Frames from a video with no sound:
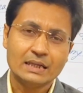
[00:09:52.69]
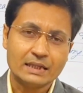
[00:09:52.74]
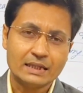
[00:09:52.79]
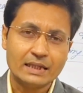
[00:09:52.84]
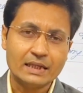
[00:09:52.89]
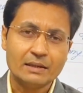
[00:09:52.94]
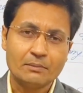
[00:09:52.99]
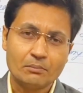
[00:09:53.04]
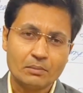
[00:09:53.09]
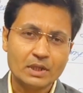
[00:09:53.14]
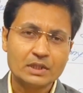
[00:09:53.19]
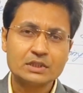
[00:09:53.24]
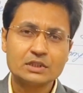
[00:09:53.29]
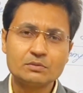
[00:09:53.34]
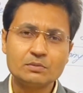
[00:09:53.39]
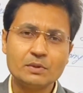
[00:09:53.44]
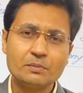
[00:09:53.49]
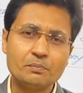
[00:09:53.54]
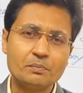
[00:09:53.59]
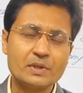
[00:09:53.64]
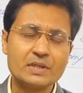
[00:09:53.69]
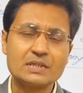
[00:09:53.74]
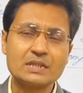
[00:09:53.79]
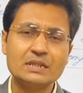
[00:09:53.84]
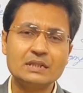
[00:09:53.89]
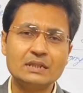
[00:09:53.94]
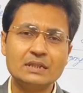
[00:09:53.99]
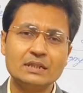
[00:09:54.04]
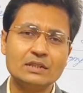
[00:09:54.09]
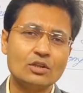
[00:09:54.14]
they must be
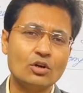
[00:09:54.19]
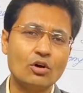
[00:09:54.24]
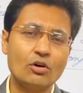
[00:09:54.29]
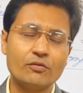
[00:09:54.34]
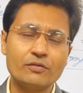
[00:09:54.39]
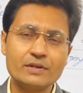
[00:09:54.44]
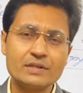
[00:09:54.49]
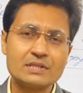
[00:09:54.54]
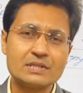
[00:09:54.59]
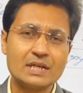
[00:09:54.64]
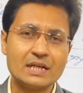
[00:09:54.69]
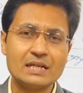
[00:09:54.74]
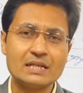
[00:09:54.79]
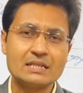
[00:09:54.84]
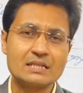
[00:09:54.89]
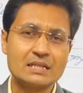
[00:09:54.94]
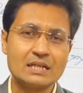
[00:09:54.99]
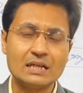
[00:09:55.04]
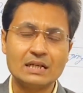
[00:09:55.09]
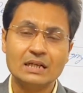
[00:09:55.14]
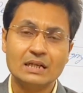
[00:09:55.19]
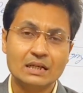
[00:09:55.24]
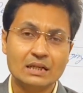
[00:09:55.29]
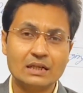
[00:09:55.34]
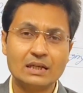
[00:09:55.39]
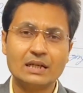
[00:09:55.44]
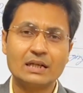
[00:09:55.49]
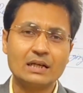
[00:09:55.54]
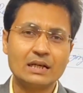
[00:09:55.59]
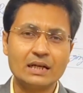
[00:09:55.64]
present in the office, that is the
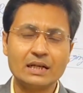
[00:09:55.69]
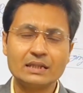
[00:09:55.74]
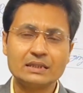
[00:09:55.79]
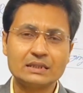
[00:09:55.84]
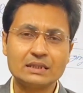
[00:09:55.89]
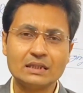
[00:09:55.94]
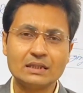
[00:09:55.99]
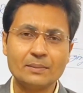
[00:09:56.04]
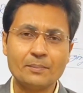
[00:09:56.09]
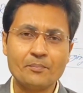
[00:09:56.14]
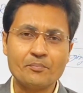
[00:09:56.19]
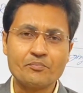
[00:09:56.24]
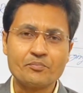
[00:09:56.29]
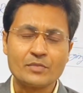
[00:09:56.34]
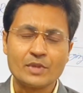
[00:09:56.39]
declaration.